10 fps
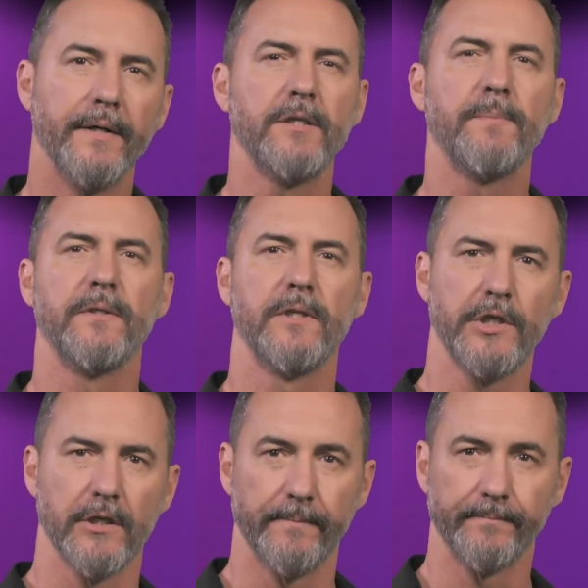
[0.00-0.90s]
A
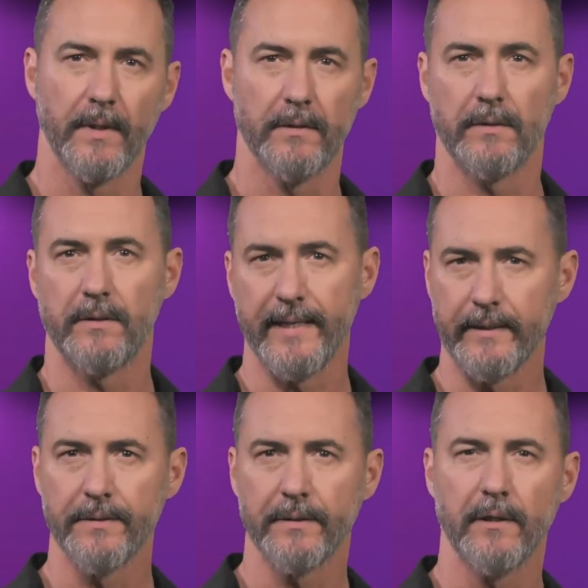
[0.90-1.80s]
disposition is a
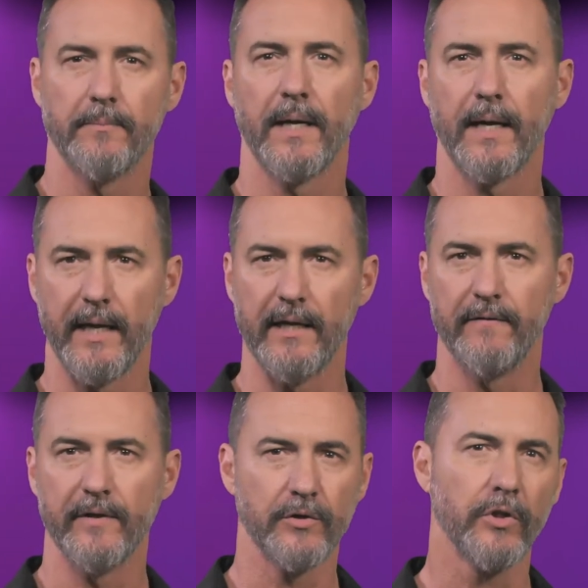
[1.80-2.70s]
tendency to
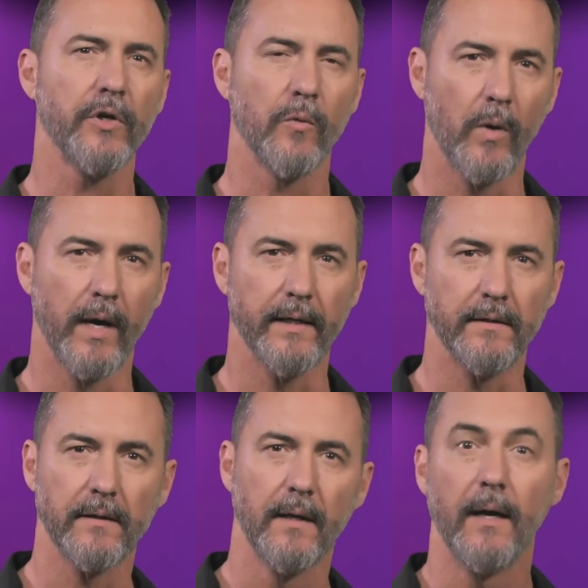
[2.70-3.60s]
behave in certain
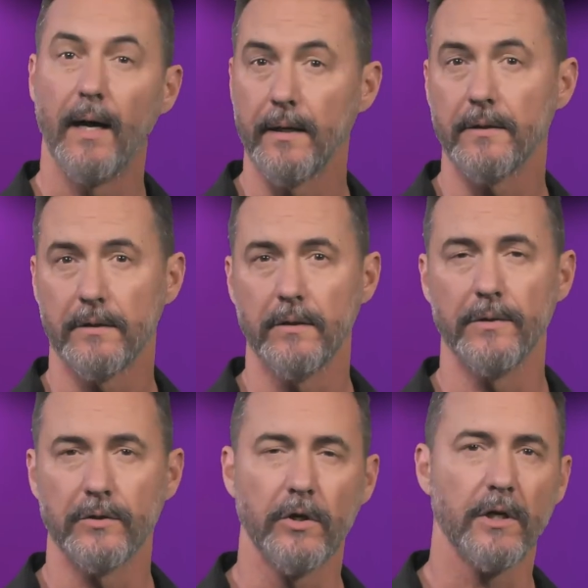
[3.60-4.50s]
ways under
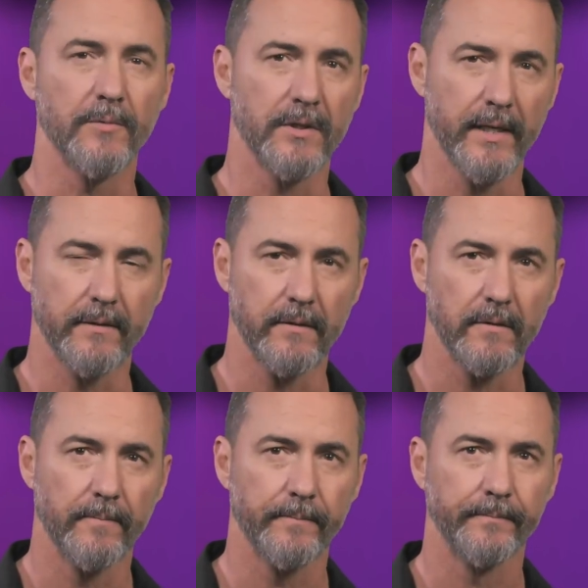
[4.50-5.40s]
certain
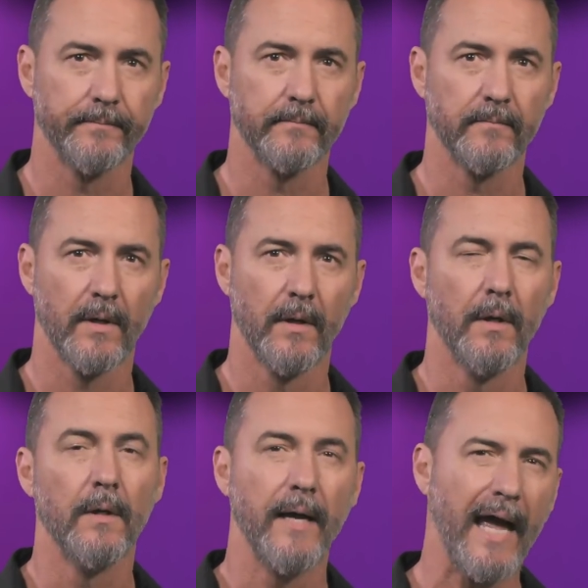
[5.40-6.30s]
circumstances.
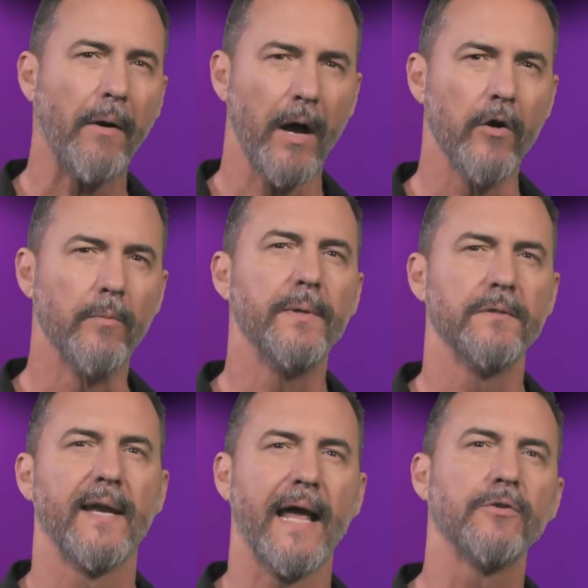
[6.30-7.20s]
Our hope is
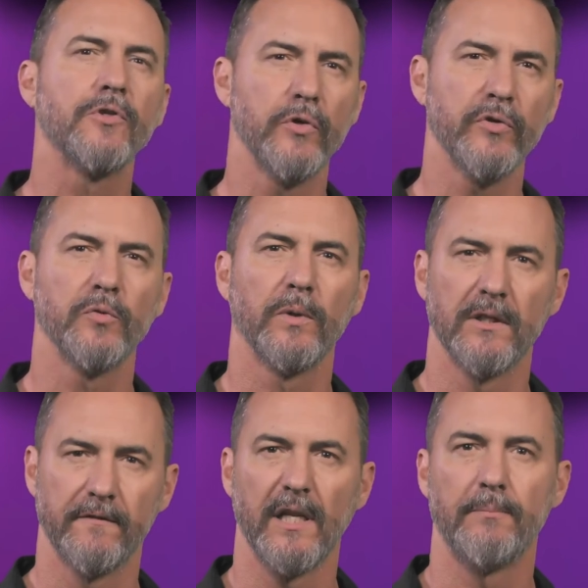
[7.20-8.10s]
that our students will
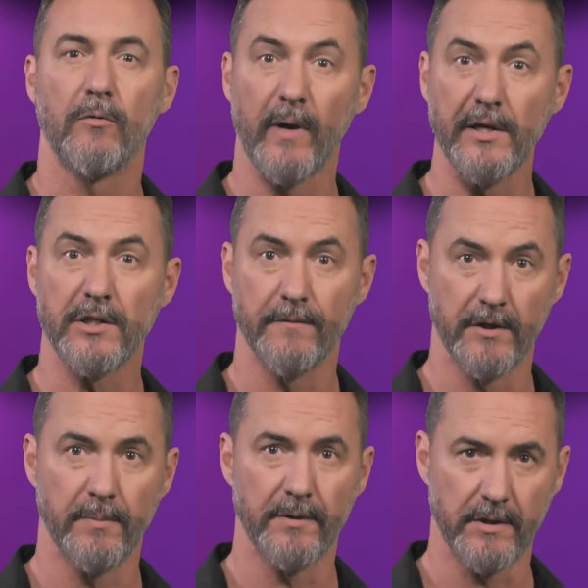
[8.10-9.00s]
develop a range of
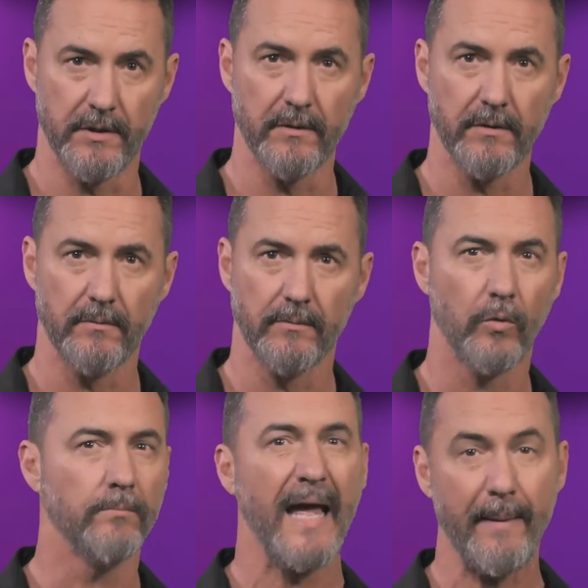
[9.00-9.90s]
dispositions,
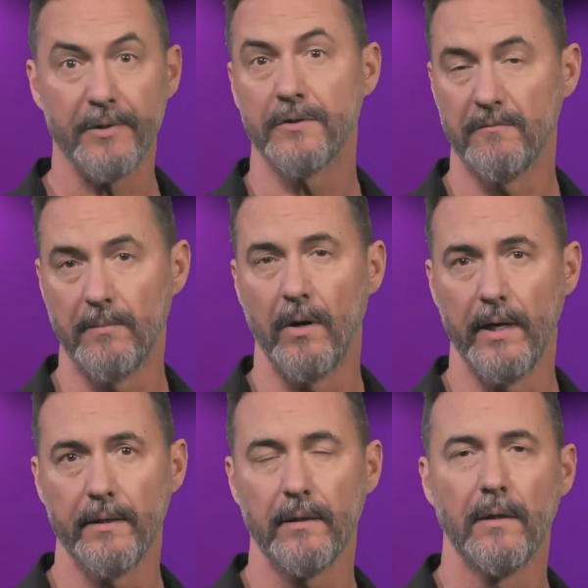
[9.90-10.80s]
or habits of
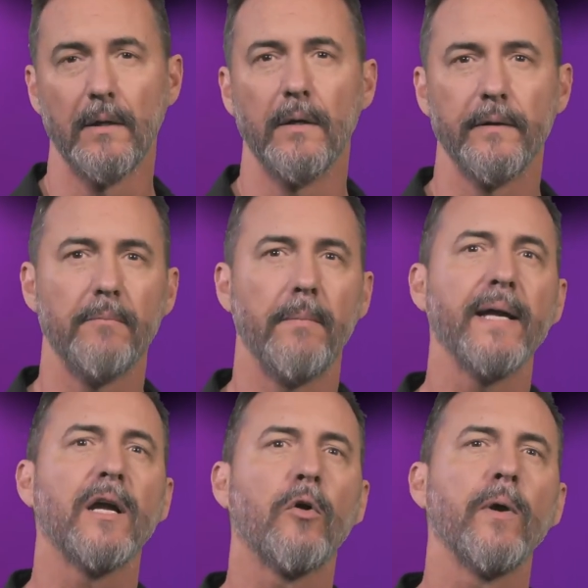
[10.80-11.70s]
mind, that
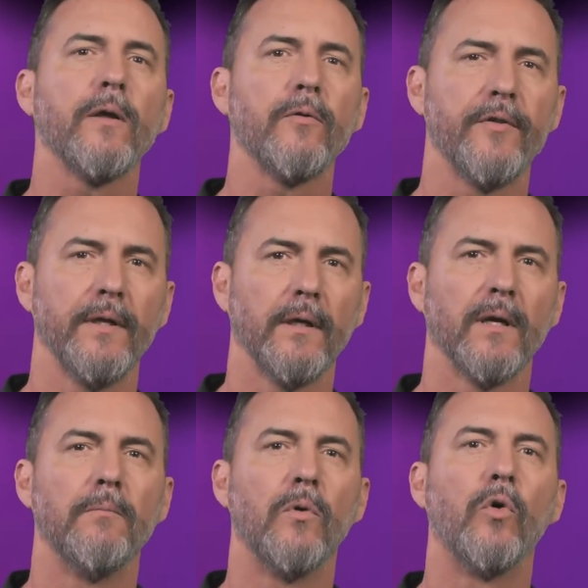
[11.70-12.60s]
make critical thinking
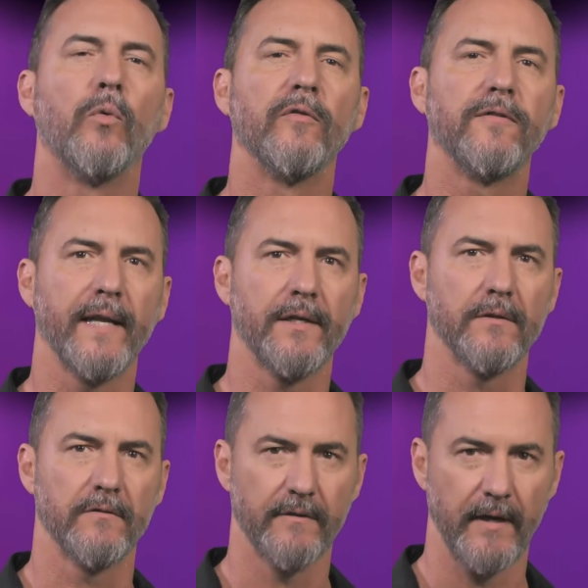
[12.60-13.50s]
a more
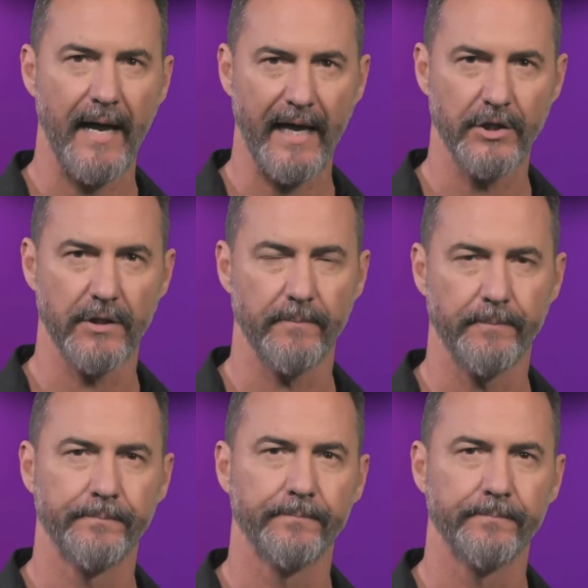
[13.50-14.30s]
reflexive action.